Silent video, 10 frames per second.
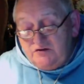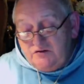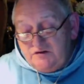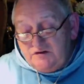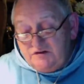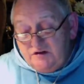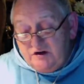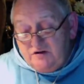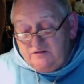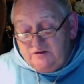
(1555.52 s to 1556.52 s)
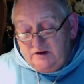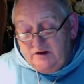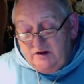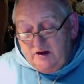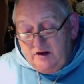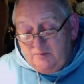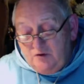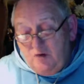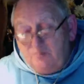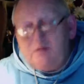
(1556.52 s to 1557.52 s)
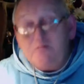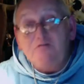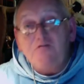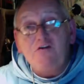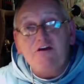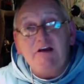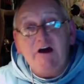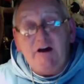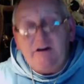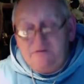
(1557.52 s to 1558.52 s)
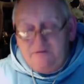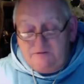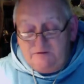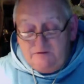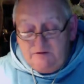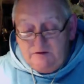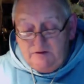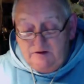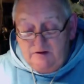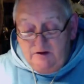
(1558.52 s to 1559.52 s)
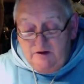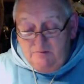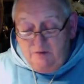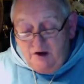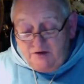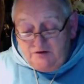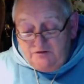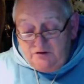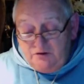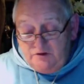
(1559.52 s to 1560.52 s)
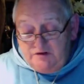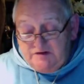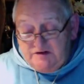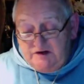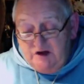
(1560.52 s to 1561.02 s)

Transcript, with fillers: you deserve a problem free life part of you is still